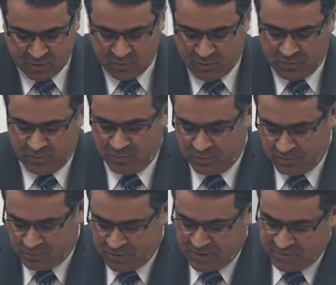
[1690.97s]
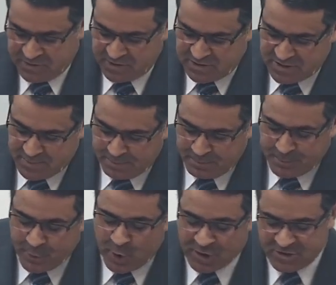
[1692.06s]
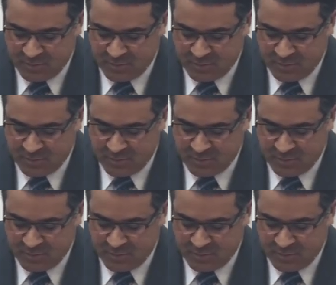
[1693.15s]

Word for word: They have not closely